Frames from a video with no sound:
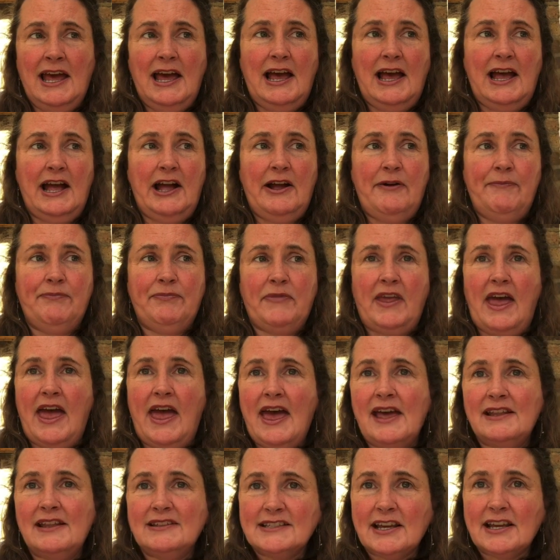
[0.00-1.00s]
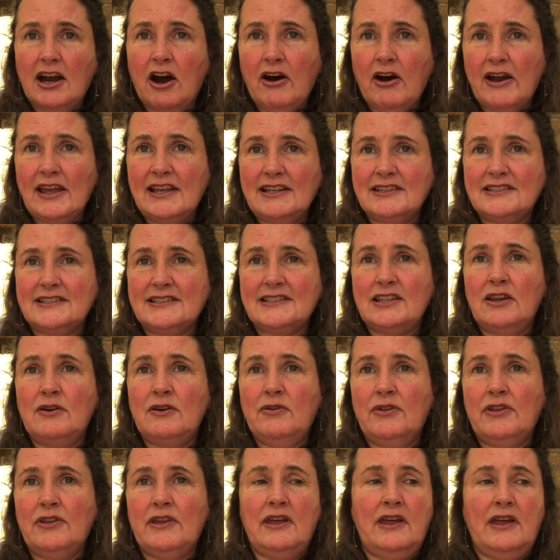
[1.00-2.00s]
airtight so
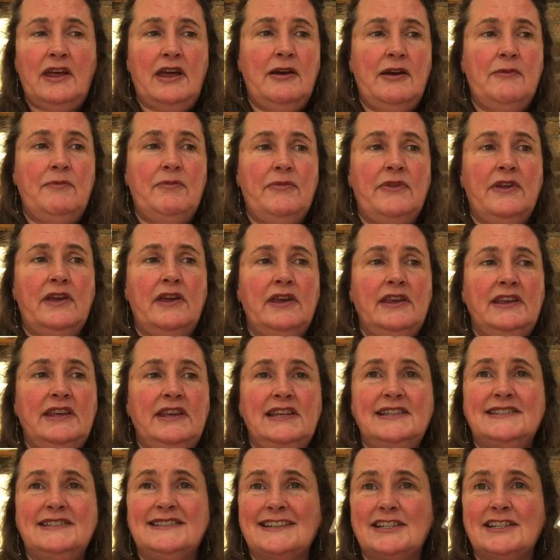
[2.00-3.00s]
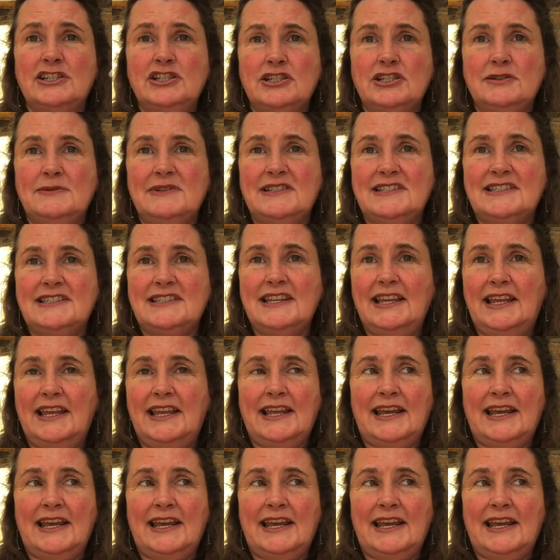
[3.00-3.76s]
that the yeast can do its thing.